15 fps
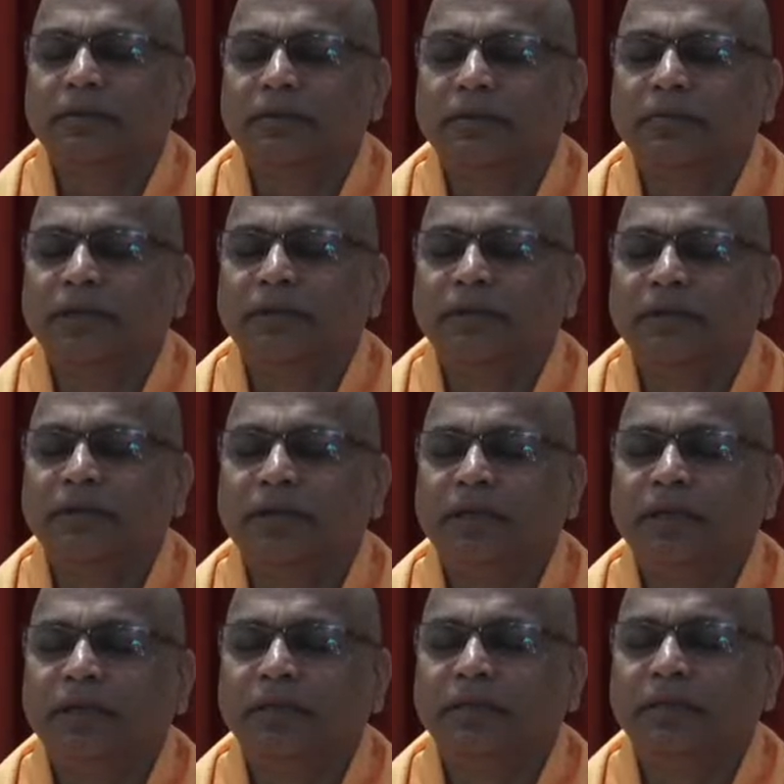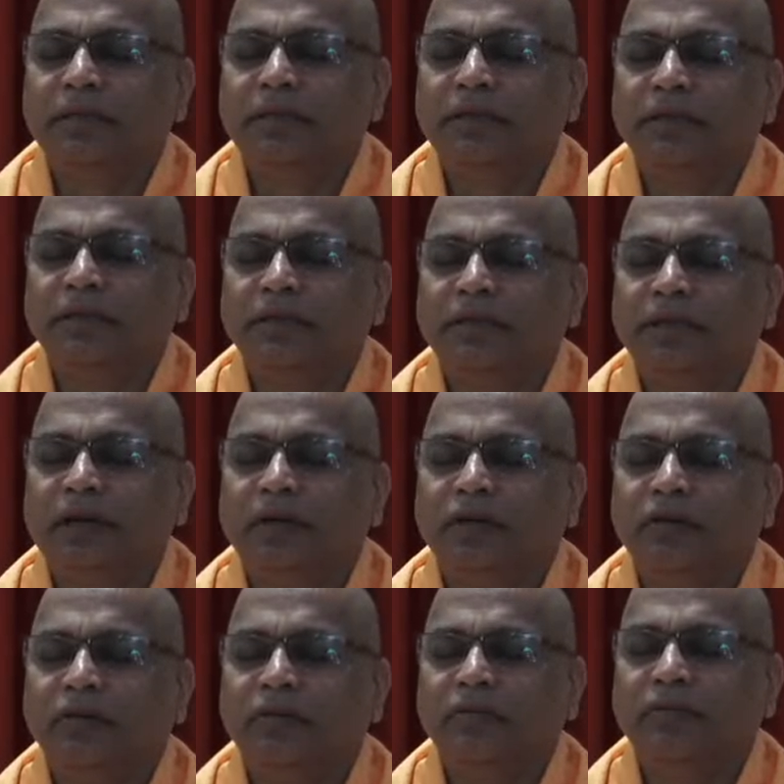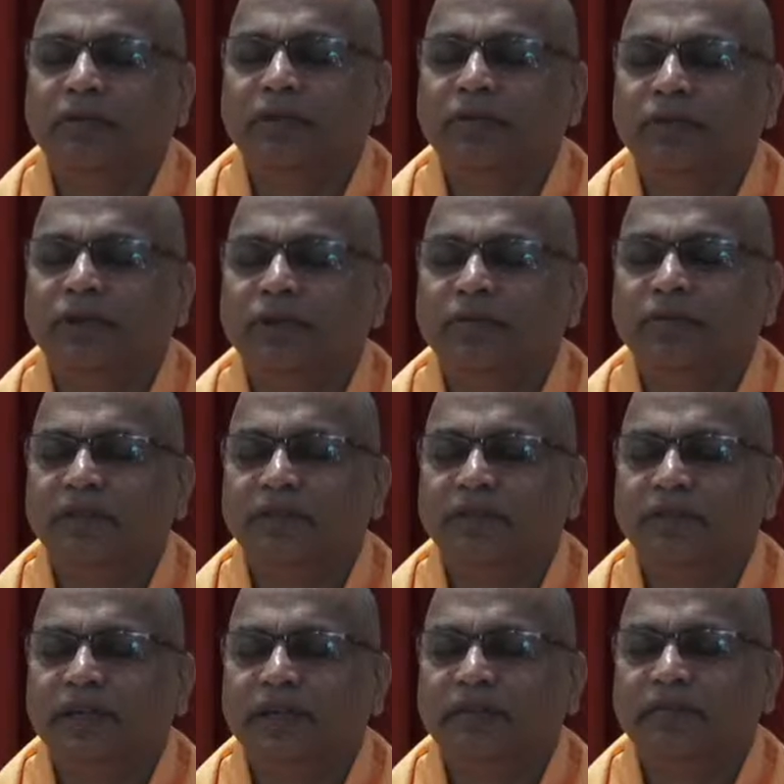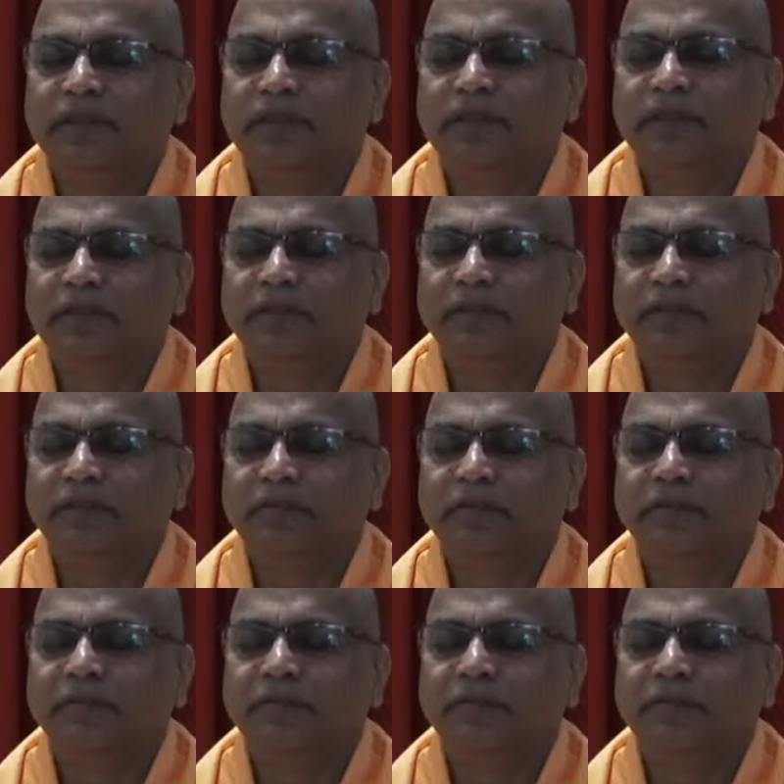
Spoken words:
The mantra is the sound form of the divine within you.